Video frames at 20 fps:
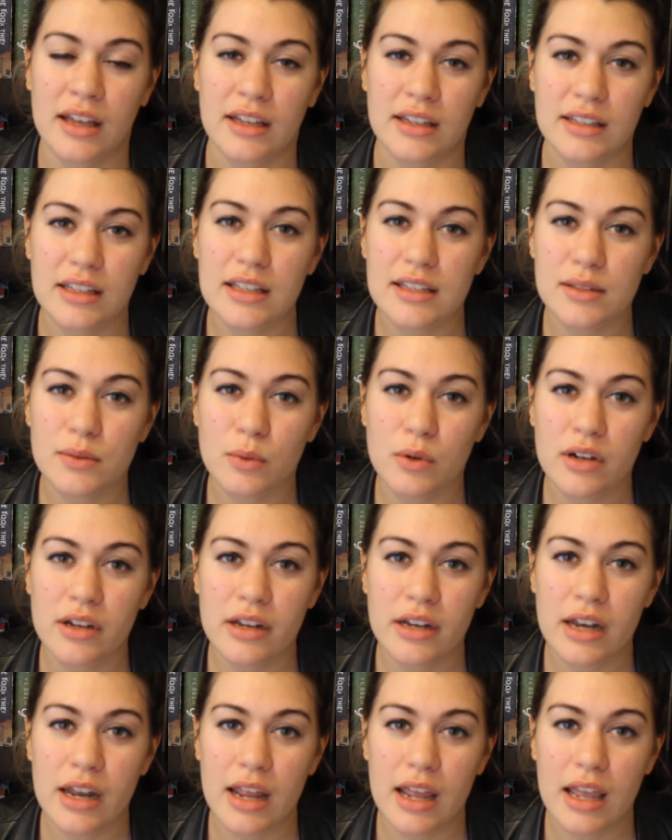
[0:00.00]
This
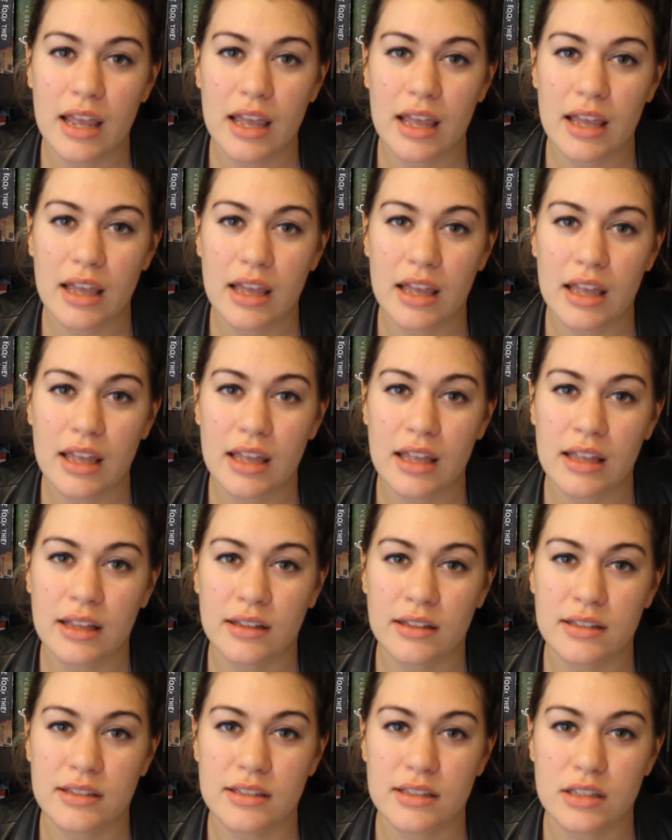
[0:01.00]
one, it
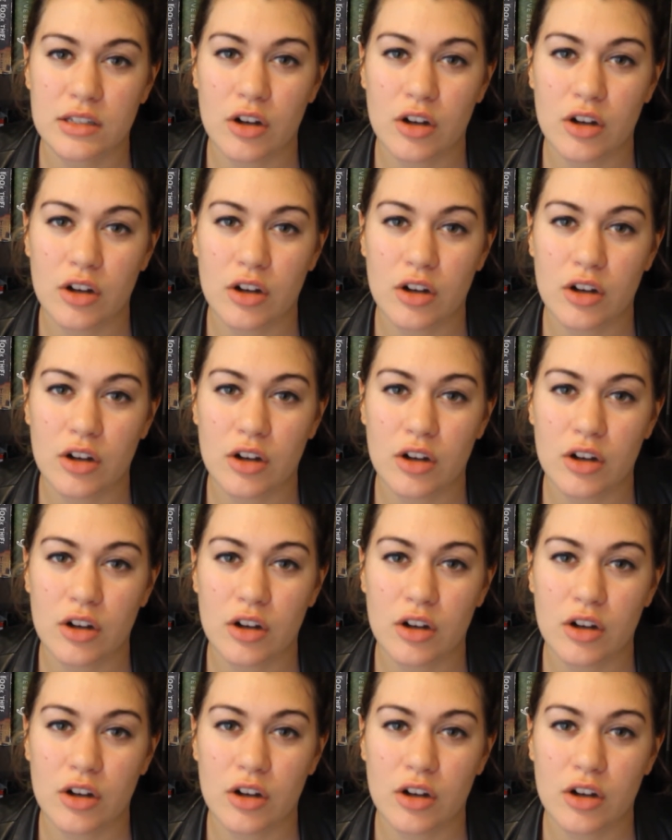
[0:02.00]
is